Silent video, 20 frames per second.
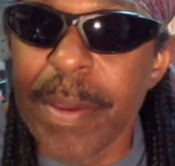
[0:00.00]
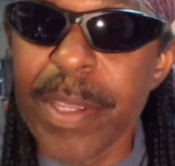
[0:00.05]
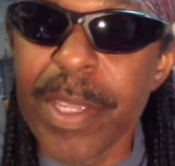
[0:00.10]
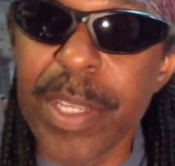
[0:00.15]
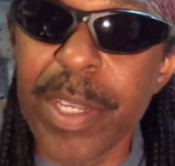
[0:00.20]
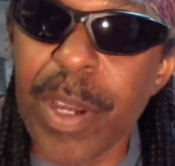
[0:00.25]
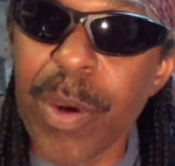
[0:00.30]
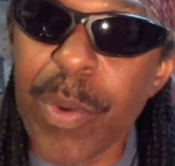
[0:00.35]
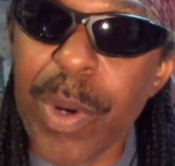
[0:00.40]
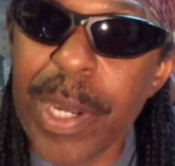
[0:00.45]

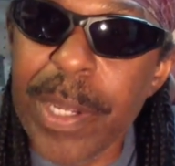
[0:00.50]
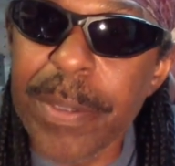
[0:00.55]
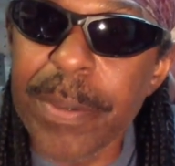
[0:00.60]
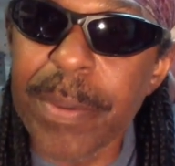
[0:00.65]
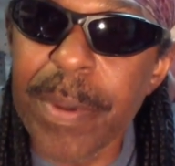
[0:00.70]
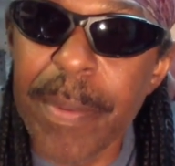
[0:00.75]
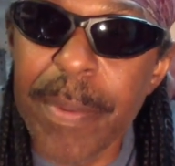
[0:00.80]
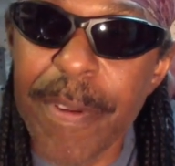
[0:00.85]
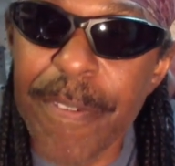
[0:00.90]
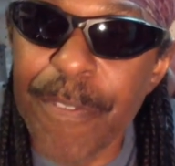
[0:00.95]
You know what?
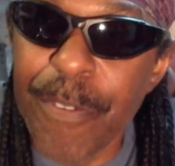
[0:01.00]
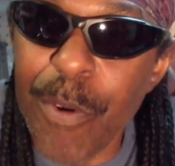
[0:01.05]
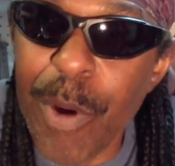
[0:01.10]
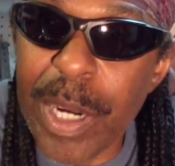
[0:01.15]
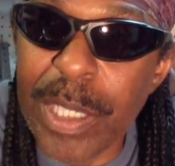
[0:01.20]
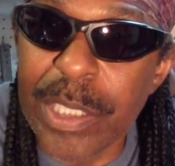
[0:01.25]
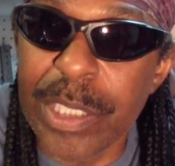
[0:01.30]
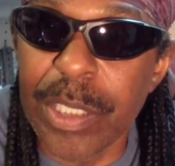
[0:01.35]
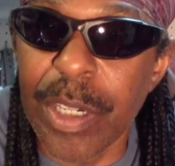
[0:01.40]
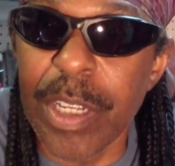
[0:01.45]
Before
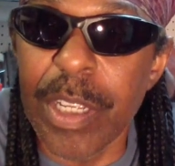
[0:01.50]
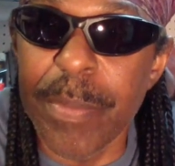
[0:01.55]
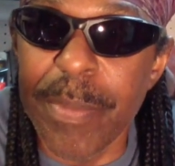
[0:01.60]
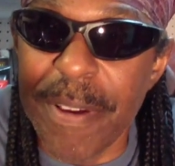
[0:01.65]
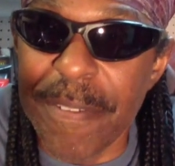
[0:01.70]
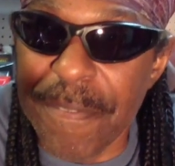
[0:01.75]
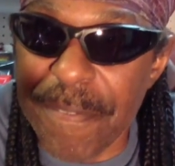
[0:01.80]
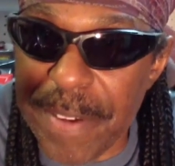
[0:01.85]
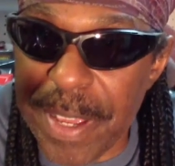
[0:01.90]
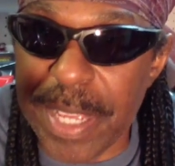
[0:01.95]
I show you my
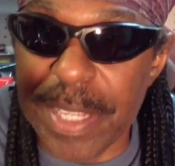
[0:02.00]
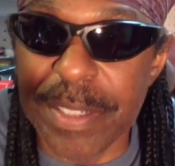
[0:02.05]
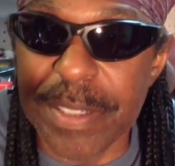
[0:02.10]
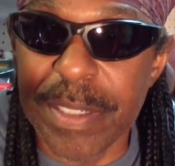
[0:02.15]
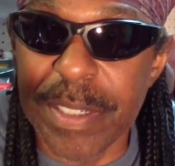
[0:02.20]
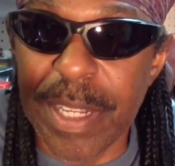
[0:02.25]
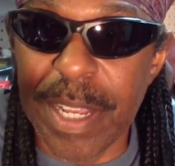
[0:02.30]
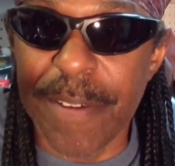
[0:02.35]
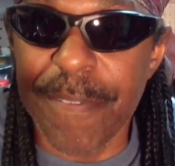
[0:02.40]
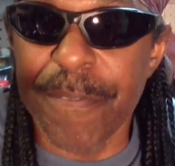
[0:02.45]

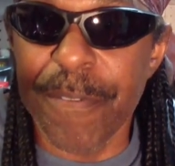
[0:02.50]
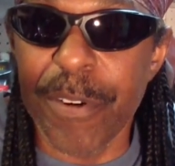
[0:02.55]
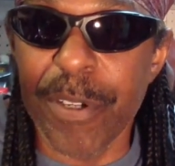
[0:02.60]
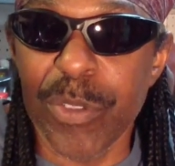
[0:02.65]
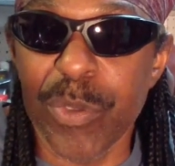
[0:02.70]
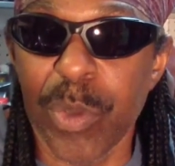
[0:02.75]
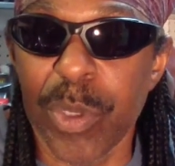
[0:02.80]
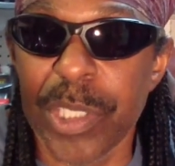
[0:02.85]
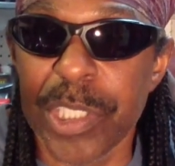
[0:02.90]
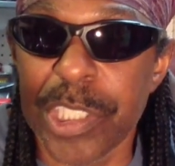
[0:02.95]
vest, I
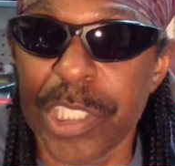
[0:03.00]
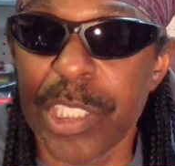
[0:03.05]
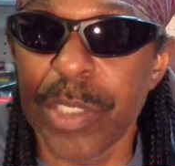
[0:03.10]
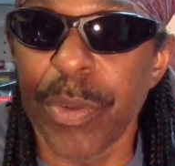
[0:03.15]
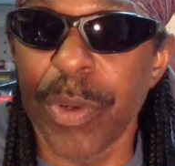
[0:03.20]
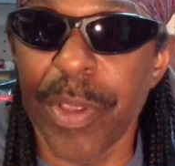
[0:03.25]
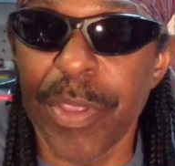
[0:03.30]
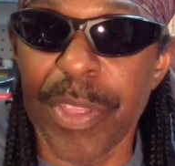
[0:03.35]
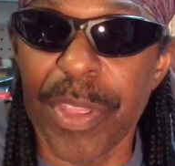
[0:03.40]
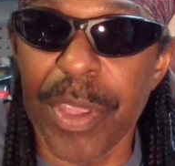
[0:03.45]
first want to share
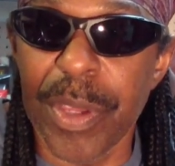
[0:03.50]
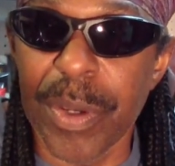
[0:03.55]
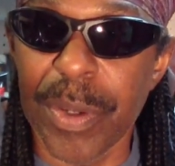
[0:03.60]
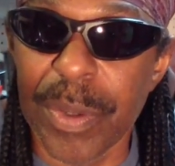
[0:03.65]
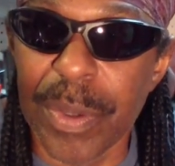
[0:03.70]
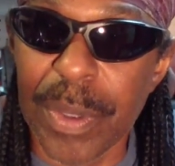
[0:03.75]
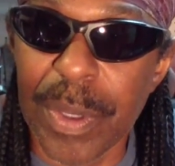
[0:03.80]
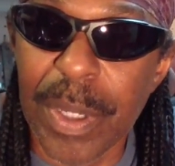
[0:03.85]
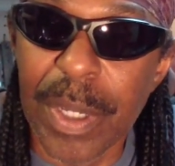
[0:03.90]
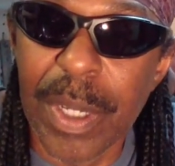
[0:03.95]
with
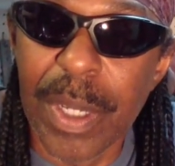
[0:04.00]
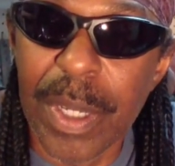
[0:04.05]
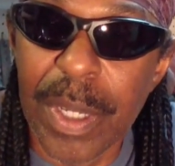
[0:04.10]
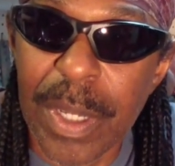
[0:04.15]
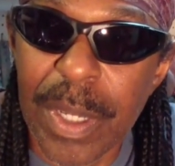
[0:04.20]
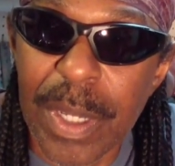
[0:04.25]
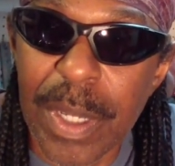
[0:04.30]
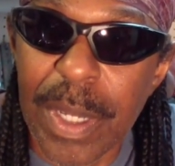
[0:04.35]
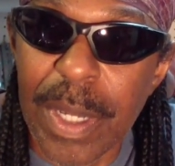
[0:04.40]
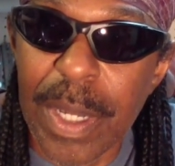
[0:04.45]
you
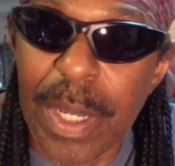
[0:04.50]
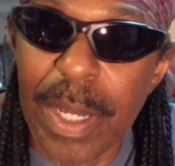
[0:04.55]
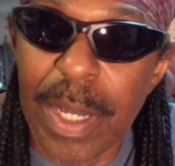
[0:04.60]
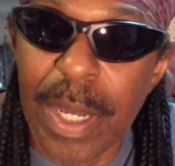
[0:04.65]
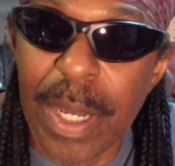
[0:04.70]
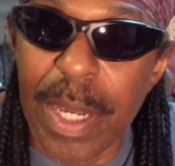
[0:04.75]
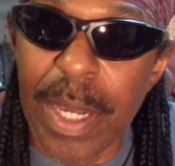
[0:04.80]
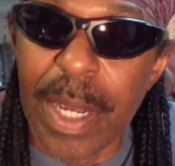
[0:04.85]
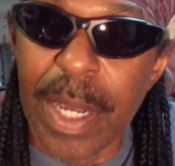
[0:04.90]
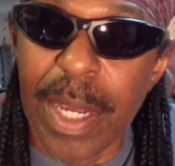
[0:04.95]

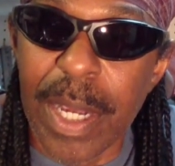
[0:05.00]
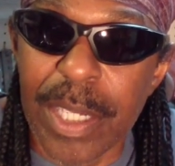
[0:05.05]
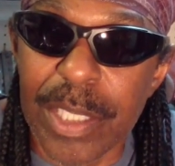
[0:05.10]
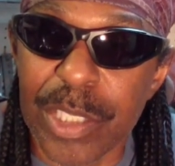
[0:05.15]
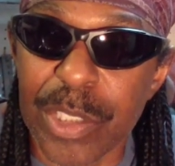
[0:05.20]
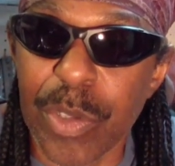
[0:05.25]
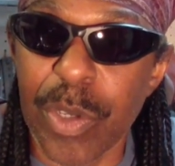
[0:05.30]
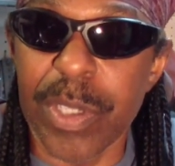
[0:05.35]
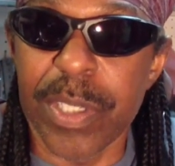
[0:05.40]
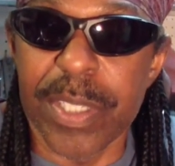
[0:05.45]
a
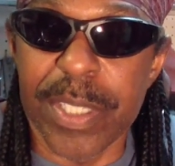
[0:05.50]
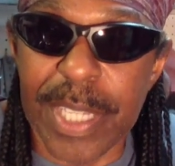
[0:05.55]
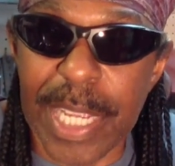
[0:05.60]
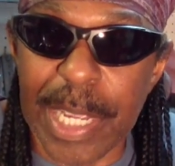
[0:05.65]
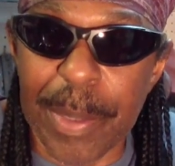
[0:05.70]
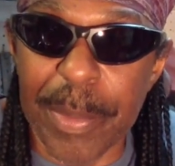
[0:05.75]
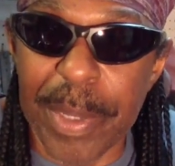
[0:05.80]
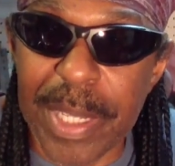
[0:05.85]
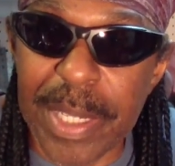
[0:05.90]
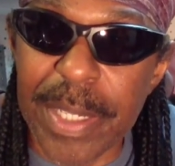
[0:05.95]
short
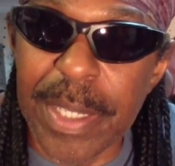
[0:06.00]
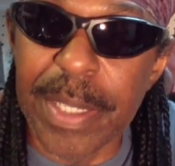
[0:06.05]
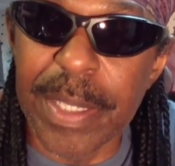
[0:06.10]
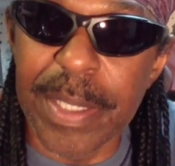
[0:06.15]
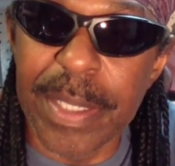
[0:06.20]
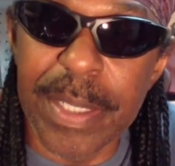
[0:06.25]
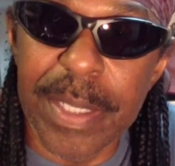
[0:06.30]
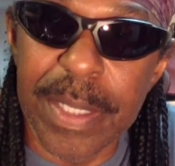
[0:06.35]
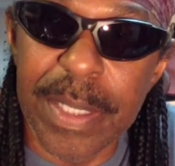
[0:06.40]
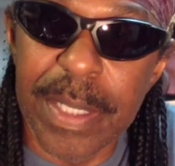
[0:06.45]
segment
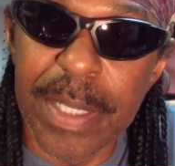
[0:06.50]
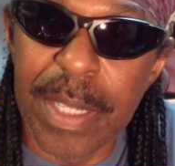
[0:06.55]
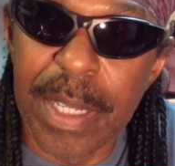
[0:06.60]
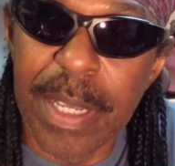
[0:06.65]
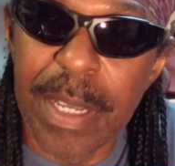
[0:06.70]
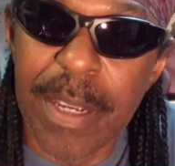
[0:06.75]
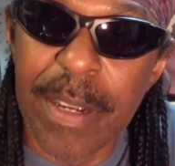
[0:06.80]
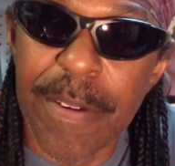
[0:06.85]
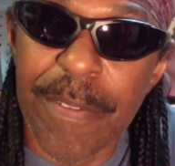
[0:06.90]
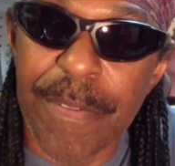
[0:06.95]

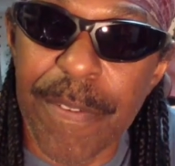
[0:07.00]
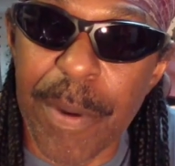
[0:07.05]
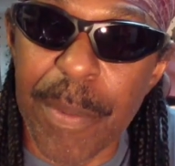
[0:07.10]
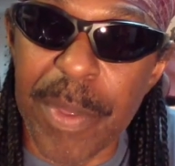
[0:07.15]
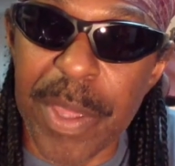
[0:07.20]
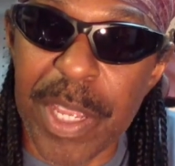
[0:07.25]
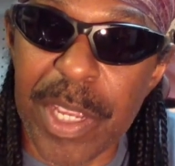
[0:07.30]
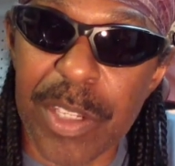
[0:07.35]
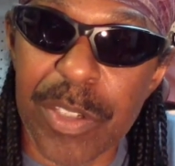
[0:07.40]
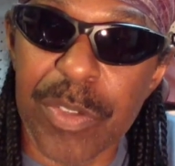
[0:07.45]
from
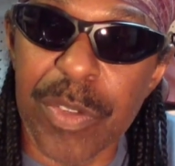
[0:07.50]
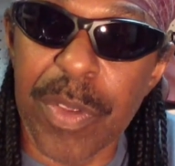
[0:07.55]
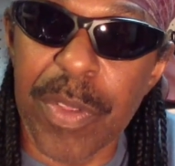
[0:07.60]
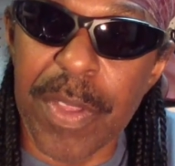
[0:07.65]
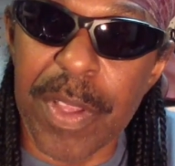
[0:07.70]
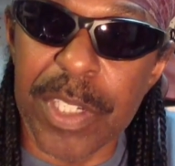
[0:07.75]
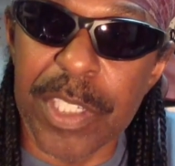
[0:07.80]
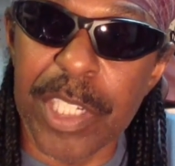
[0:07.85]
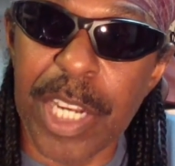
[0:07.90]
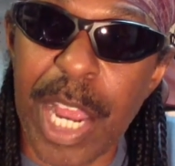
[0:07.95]
the history of
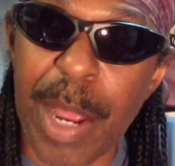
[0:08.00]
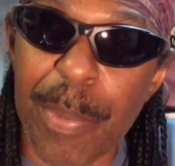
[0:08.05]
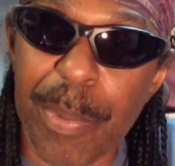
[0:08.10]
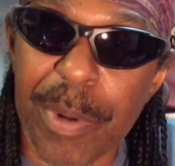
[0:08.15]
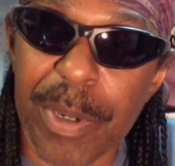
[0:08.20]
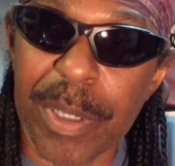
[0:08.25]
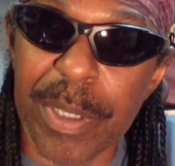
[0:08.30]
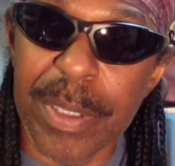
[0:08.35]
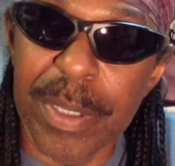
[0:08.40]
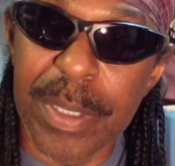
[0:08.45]
the
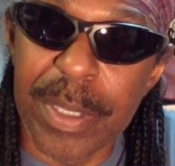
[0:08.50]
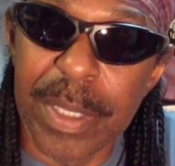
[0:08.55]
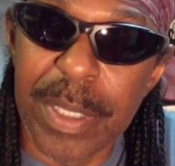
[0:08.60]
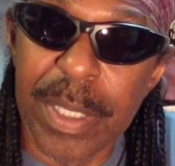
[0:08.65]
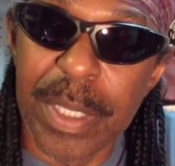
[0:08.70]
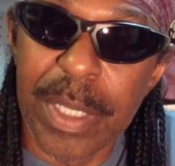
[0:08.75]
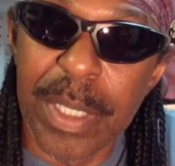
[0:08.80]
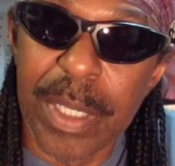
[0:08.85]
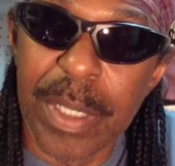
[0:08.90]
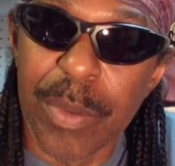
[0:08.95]
chopper
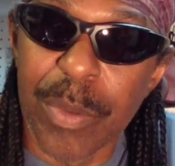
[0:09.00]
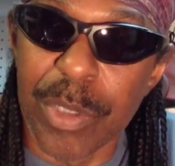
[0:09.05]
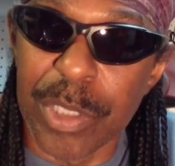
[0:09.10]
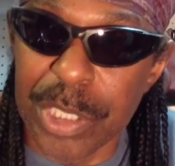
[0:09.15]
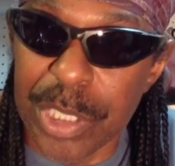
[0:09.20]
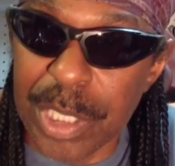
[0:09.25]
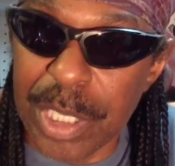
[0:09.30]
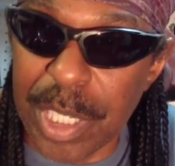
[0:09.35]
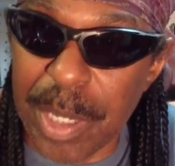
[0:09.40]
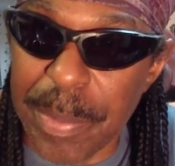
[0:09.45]
with
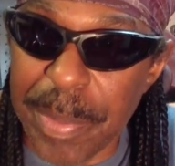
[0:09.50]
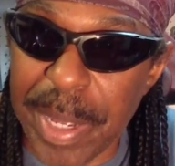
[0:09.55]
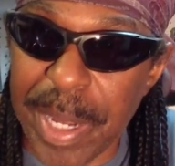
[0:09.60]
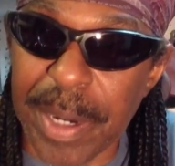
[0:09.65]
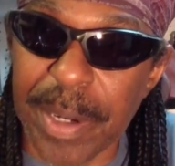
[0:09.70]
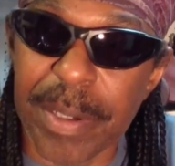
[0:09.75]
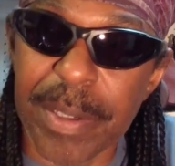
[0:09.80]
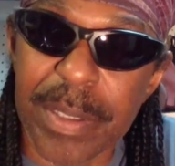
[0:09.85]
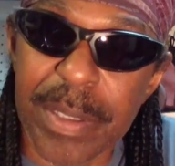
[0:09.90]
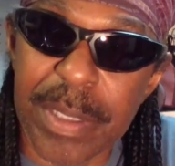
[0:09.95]
Sugar
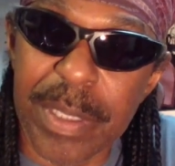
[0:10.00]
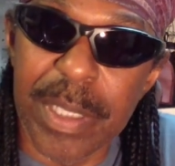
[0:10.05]
Bear.